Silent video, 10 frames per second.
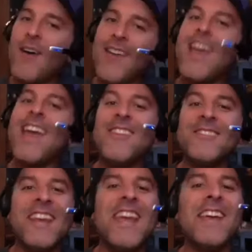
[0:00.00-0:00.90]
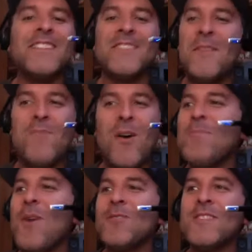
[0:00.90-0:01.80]
and there's a case. Mark
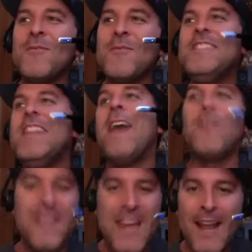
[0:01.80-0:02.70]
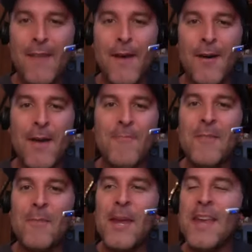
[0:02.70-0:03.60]
Mosley was never the NFL
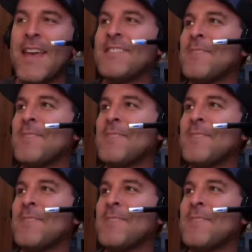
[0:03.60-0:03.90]
MVP. That's the